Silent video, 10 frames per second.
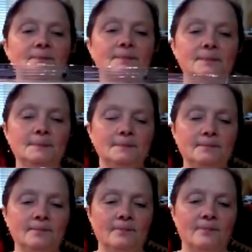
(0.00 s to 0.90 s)

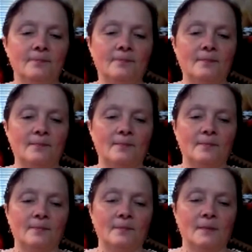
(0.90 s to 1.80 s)

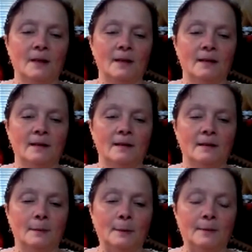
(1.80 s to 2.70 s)

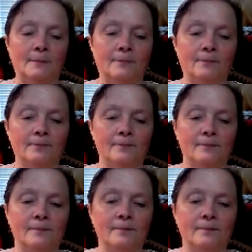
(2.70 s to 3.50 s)
[no speech]